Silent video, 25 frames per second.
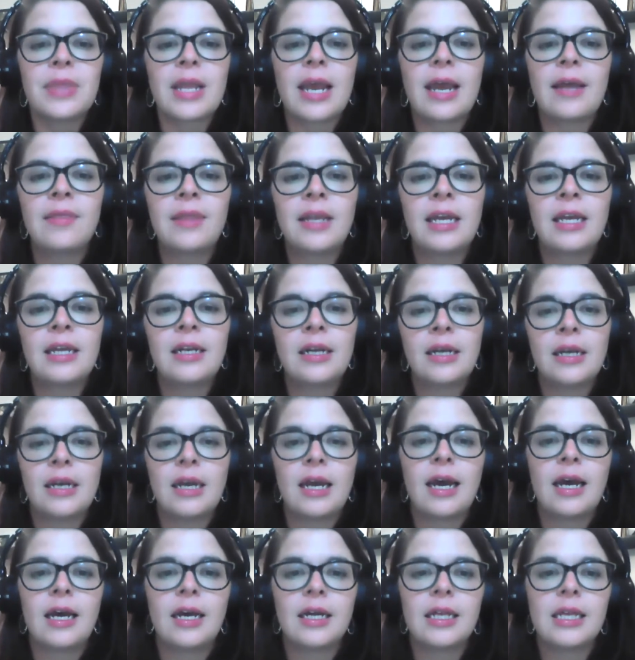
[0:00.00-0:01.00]
And then
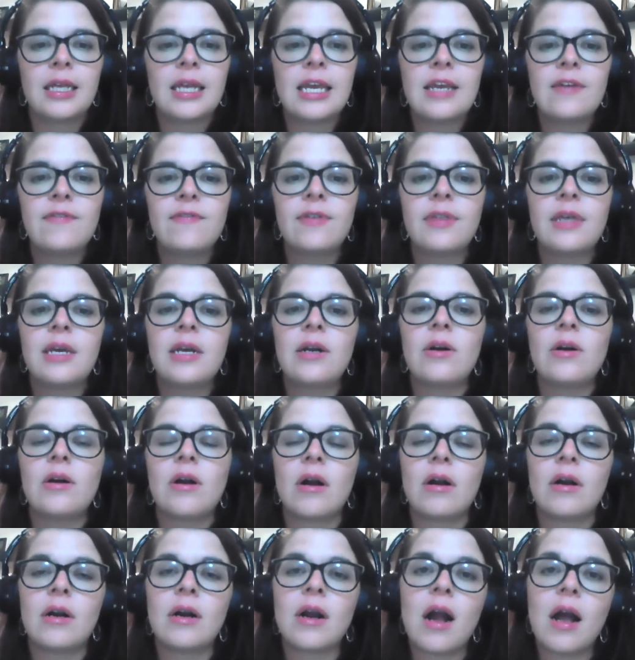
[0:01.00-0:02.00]
if there
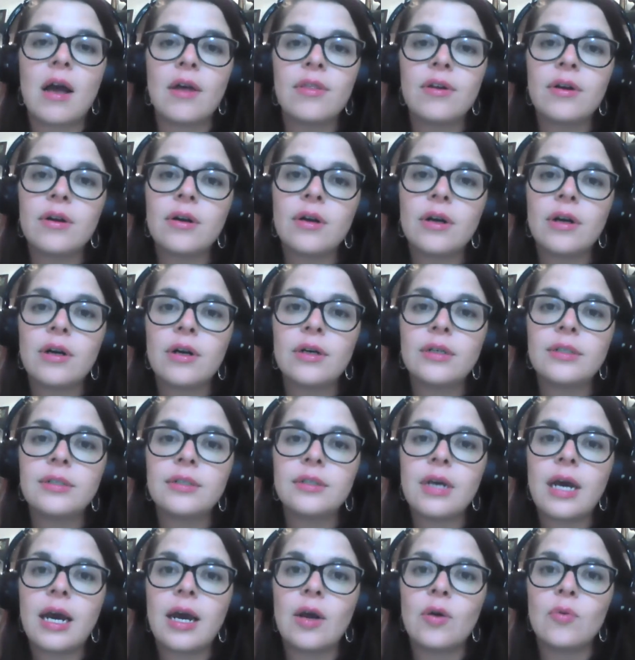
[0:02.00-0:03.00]
are other
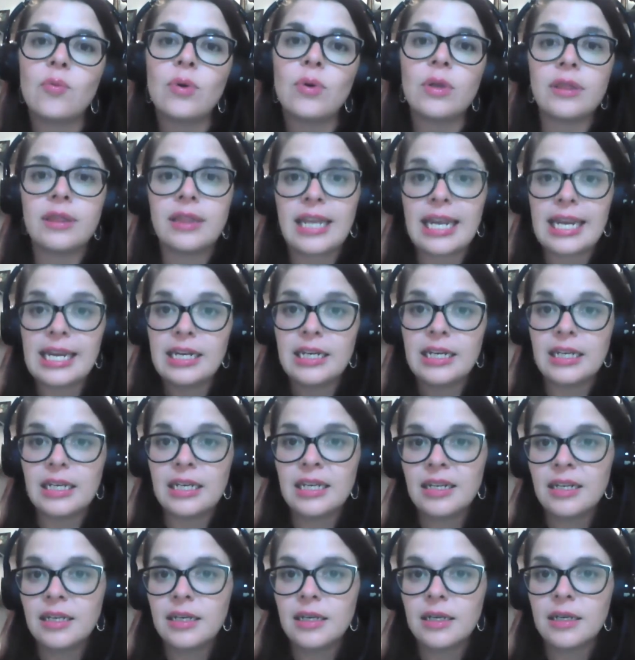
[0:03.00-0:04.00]

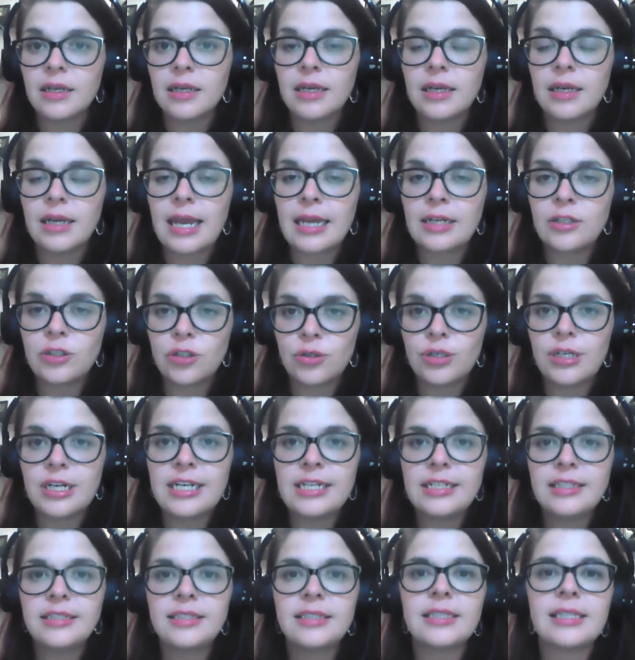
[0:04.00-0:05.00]
related
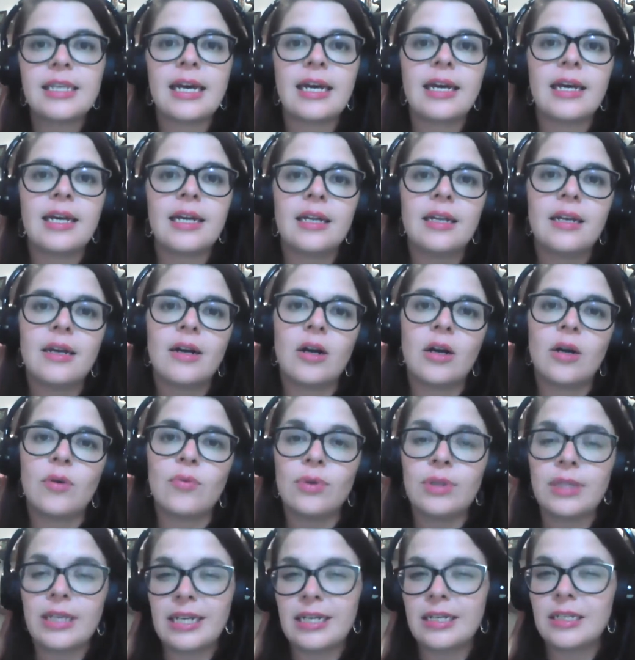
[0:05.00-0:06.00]
entries that are
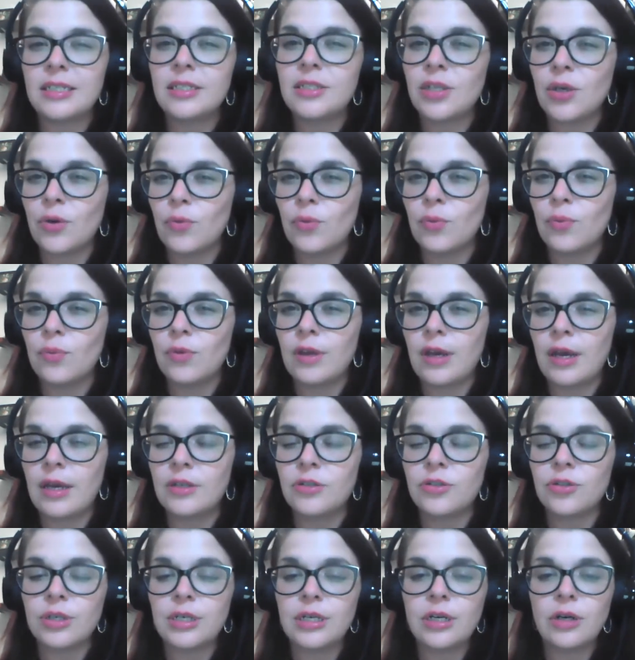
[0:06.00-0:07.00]
related to the
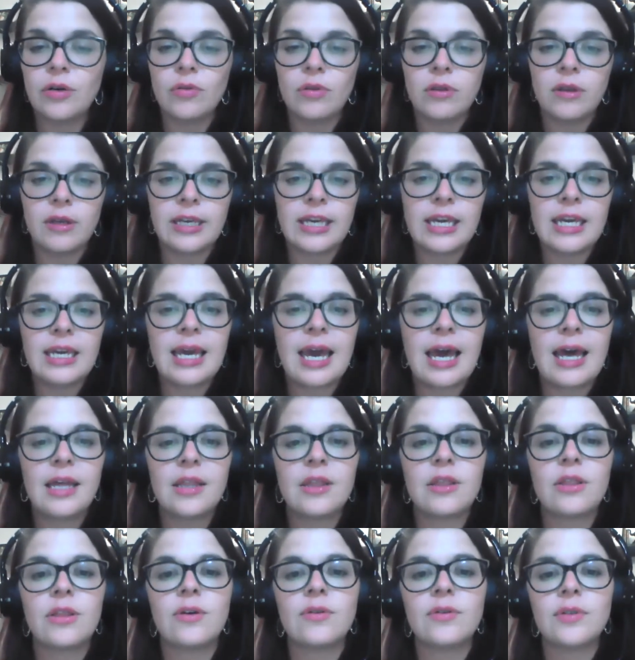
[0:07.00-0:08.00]
entry you're looking
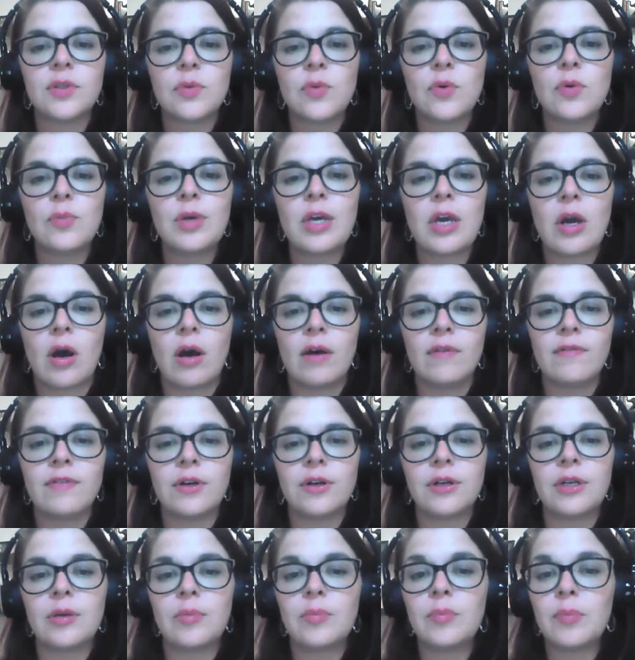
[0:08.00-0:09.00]
at, those will be
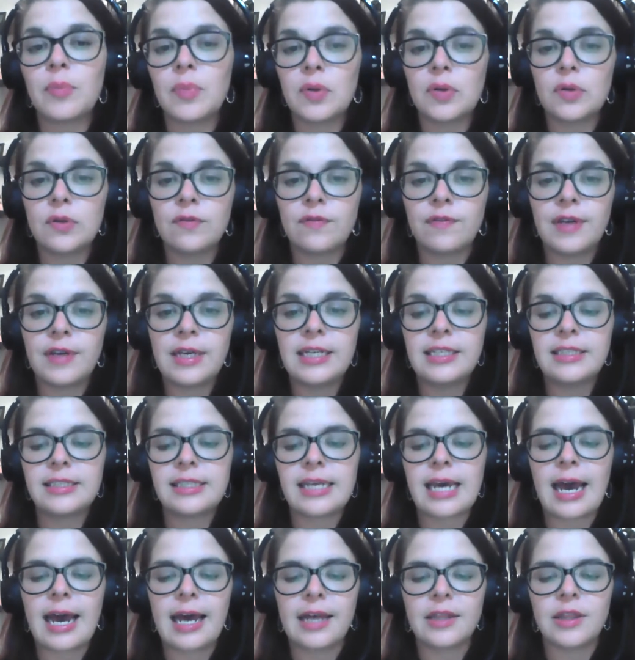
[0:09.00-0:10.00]
offered in boldface
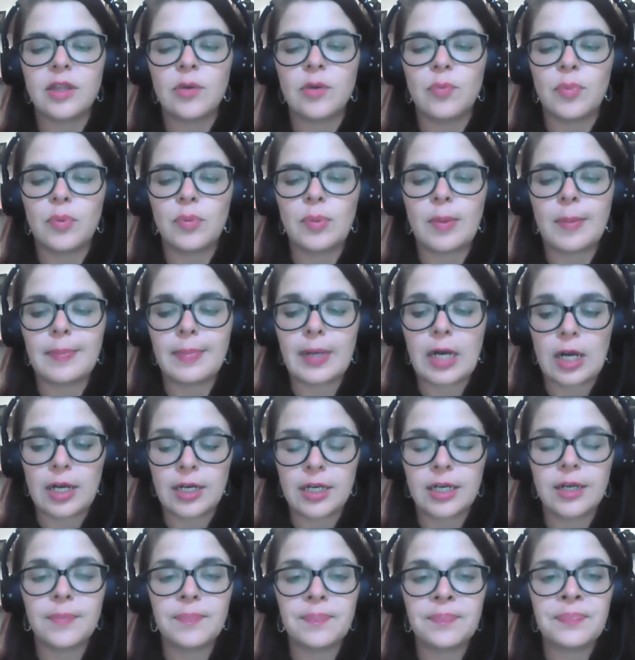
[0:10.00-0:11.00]
at the
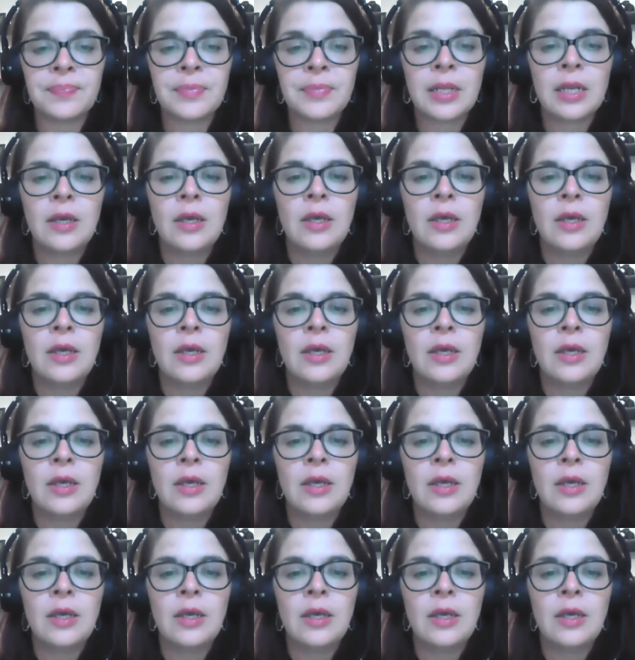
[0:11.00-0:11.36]
bottom.